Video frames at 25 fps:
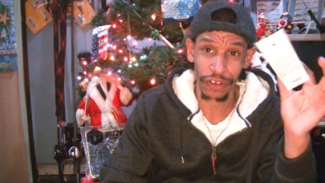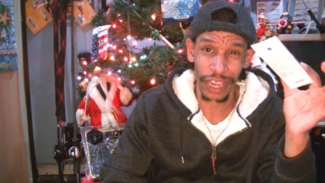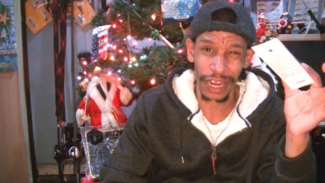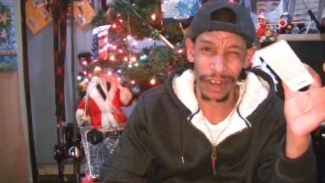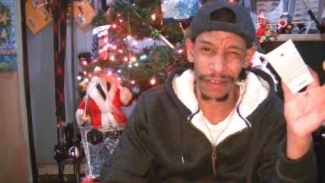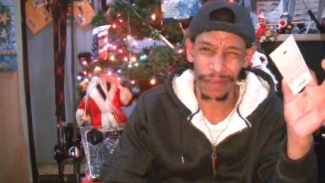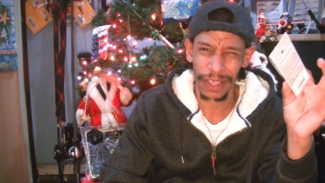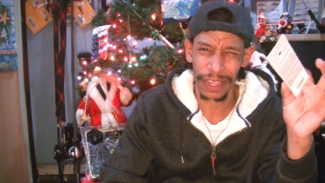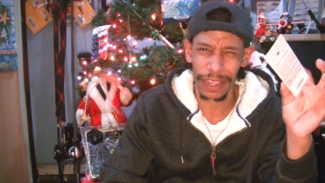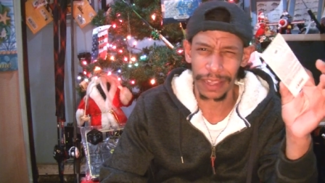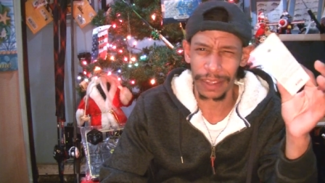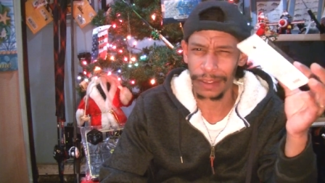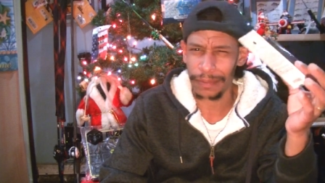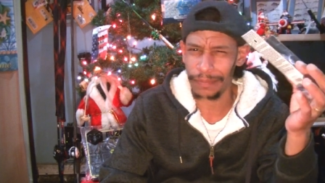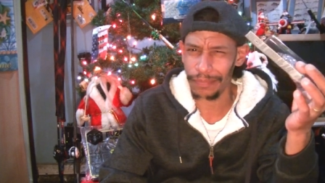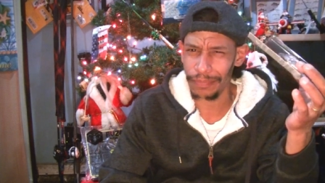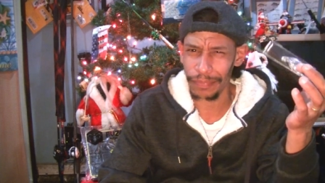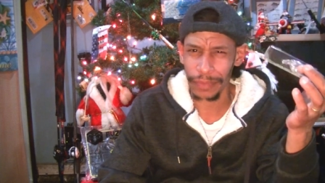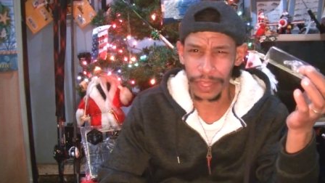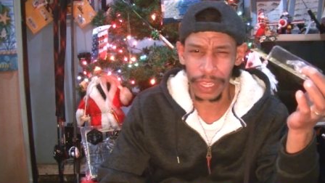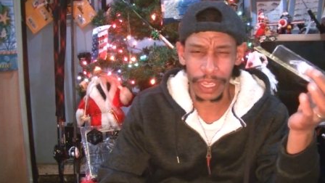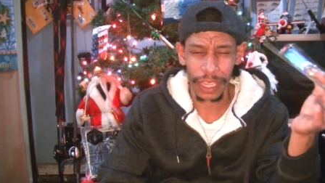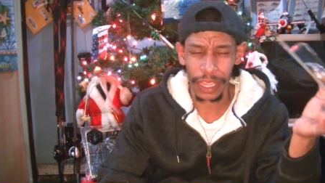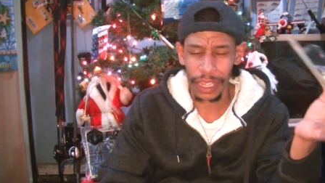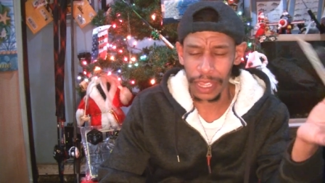Kind of like a
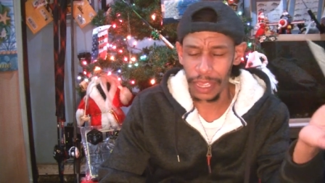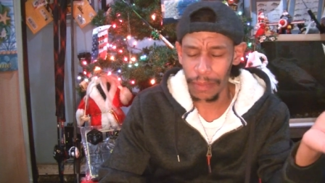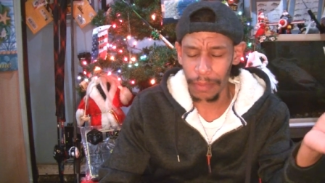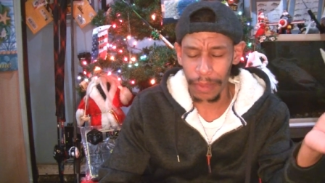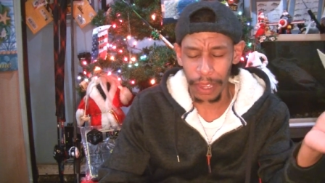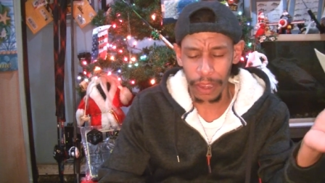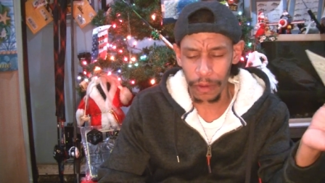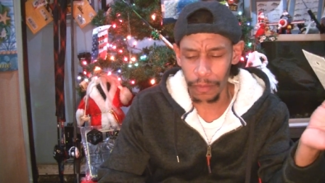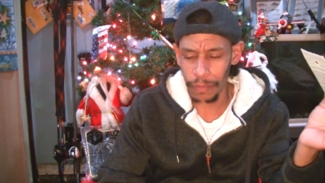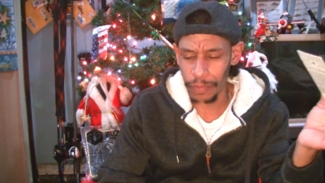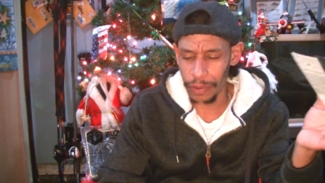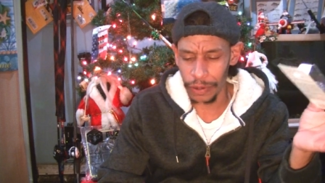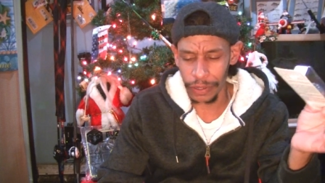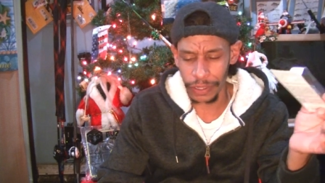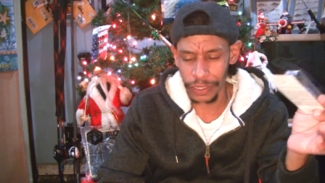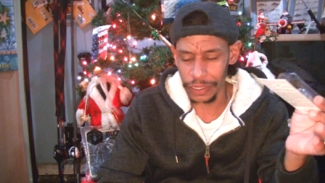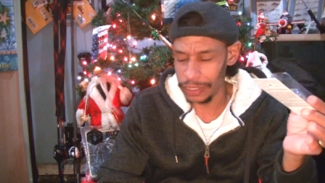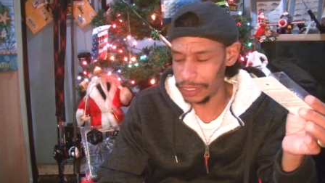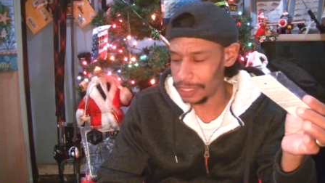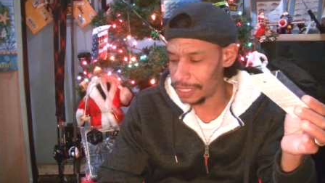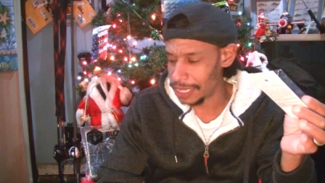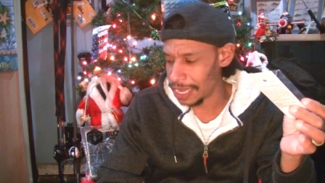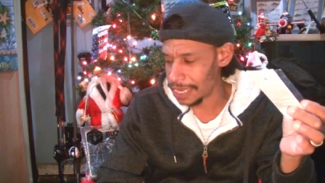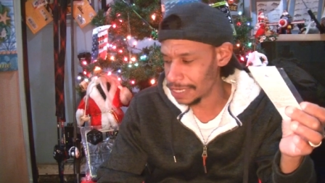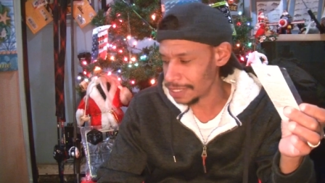um, my own
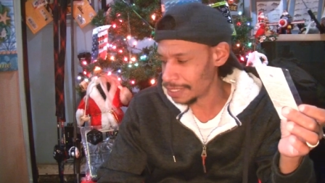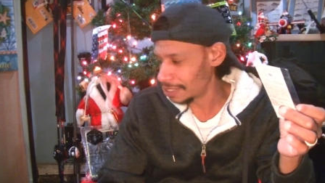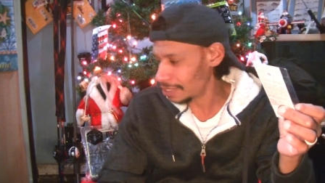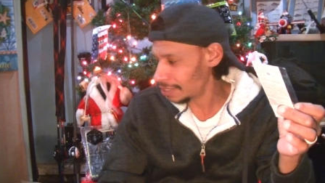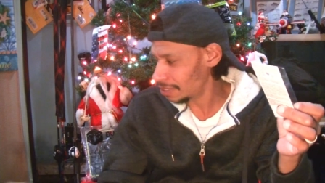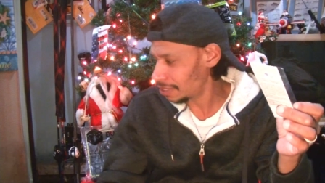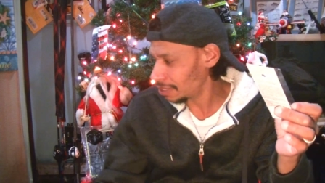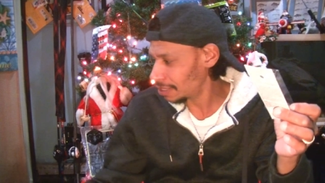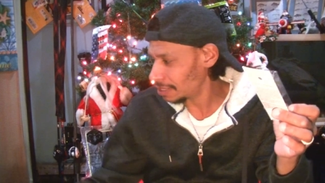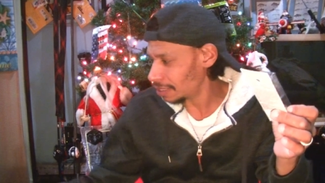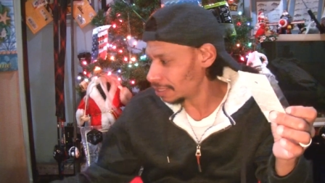personal test